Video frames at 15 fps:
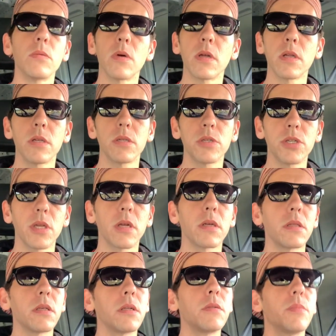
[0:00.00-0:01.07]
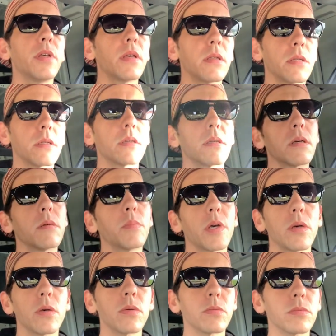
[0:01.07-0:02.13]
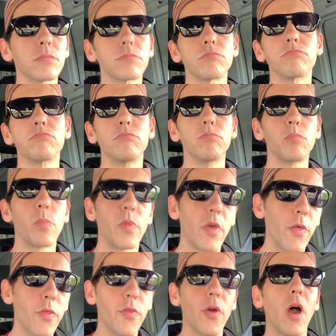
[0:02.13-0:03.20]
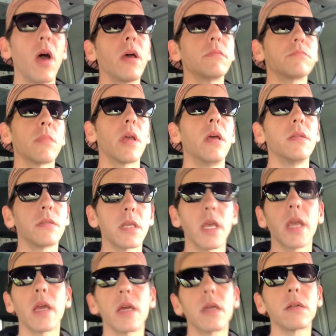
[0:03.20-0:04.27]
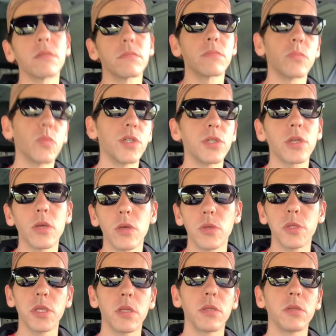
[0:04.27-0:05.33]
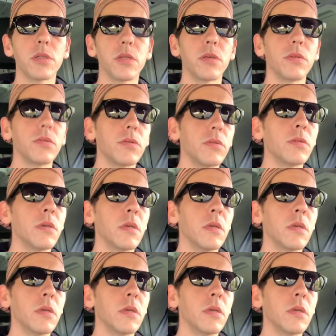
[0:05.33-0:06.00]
wanting to share a little bit about the thought and care which goes into